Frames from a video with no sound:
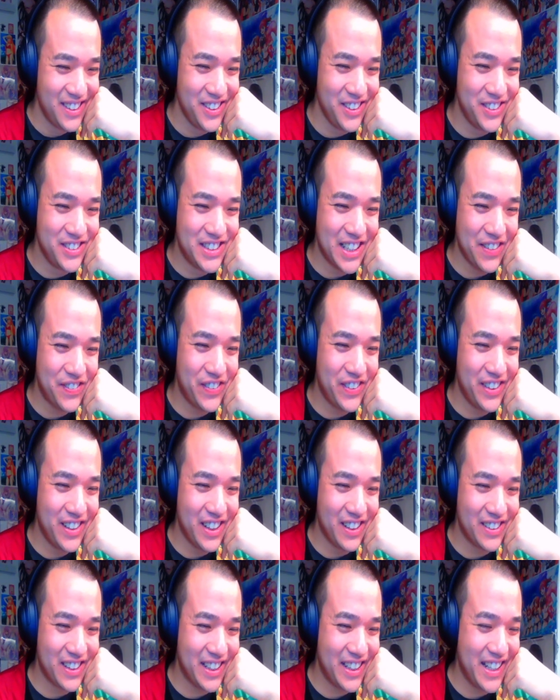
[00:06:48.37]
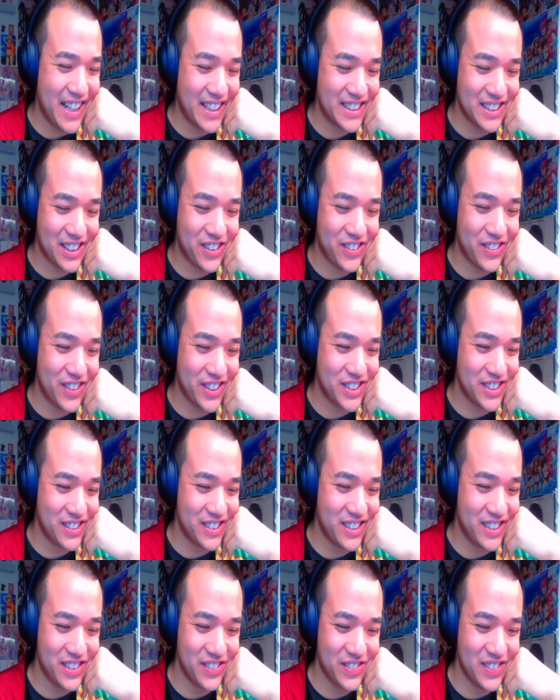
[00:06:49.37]
you definitely know that he has a crush on
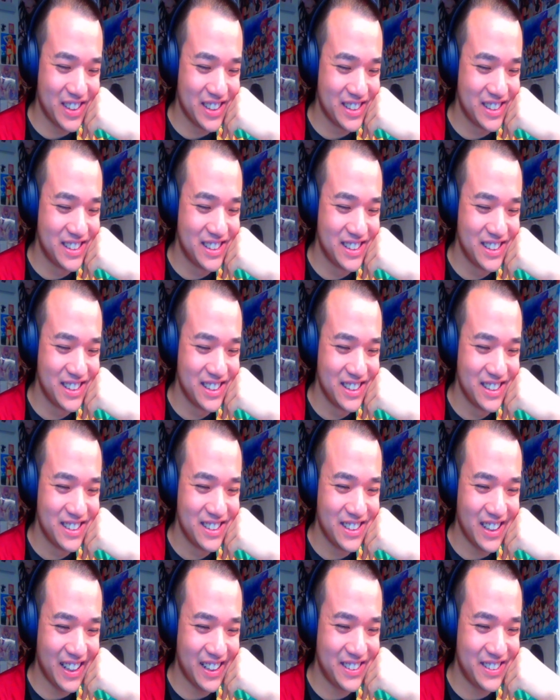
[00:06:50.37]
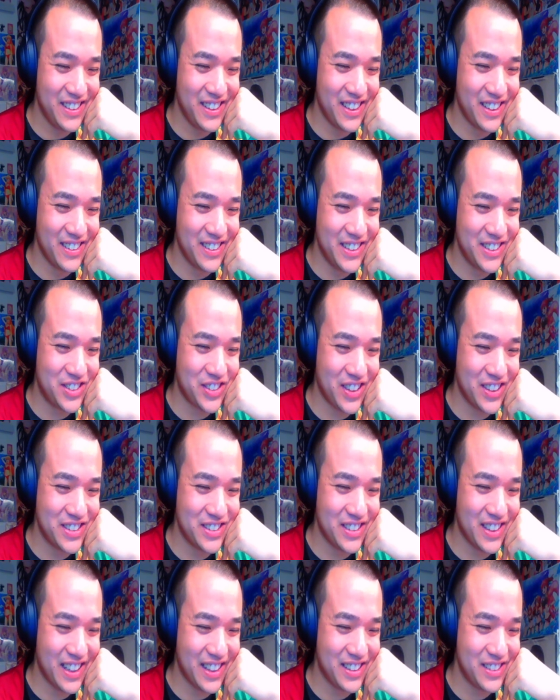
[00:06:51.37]
her, man. Like you know, he trying to
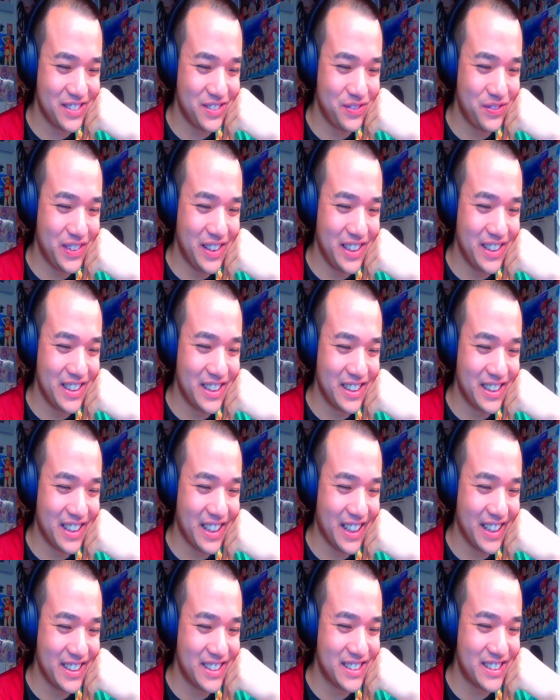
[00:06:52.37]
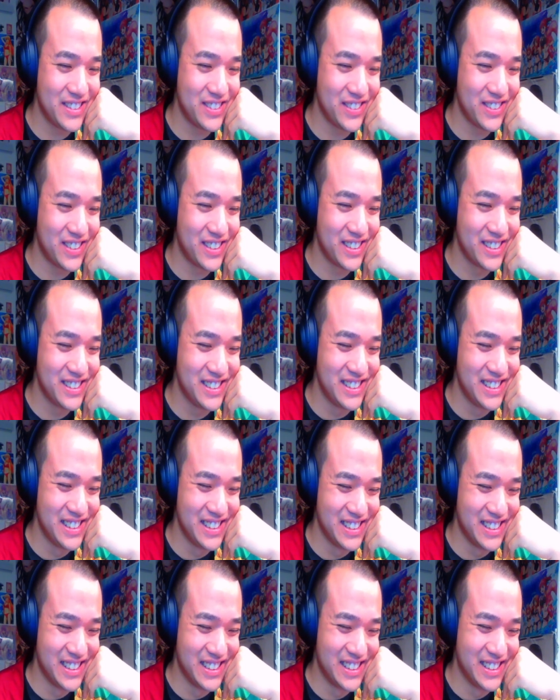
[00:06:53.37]
like be nice to her.
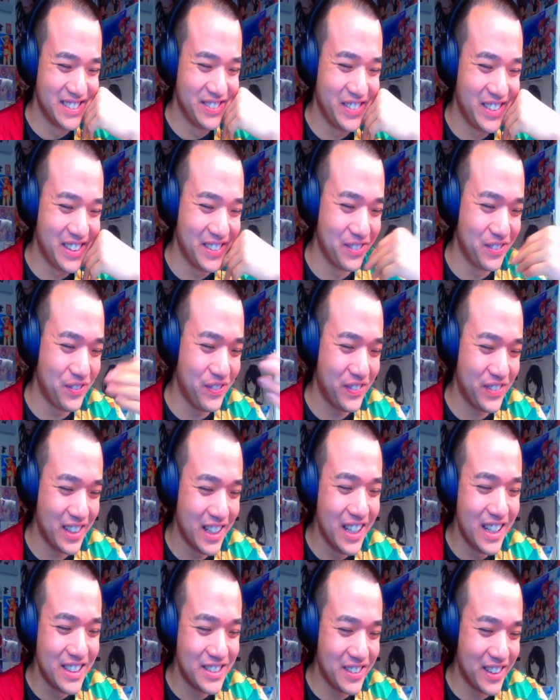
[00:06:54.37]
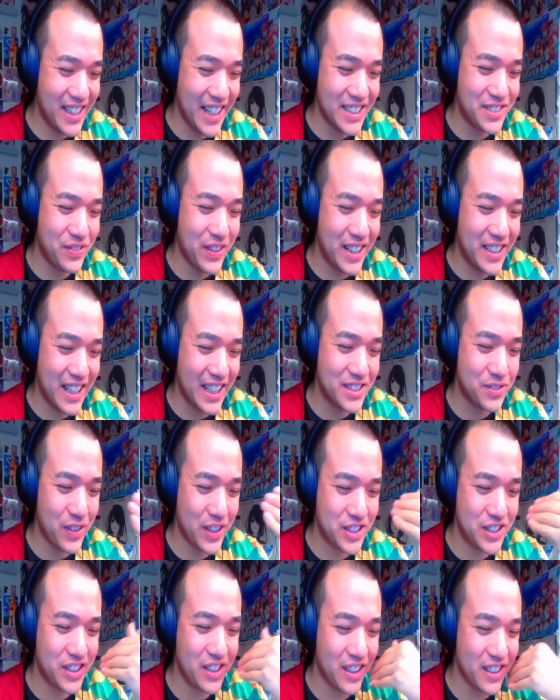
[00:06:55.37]
with a, so I guess where that's where
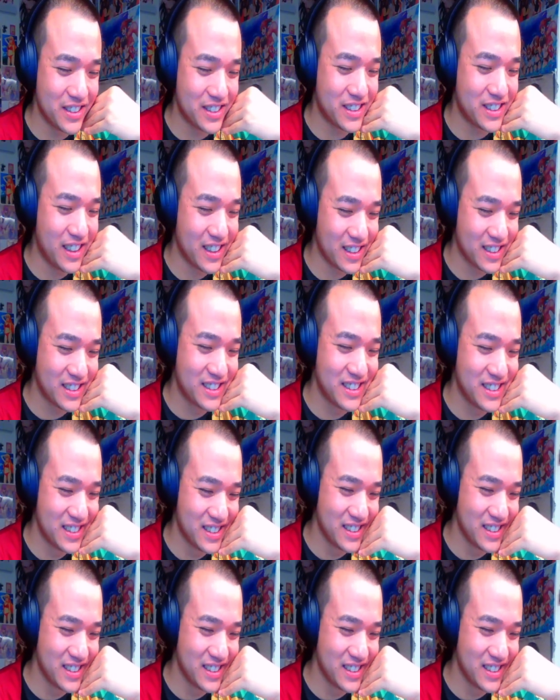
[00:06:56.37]
she got her socks.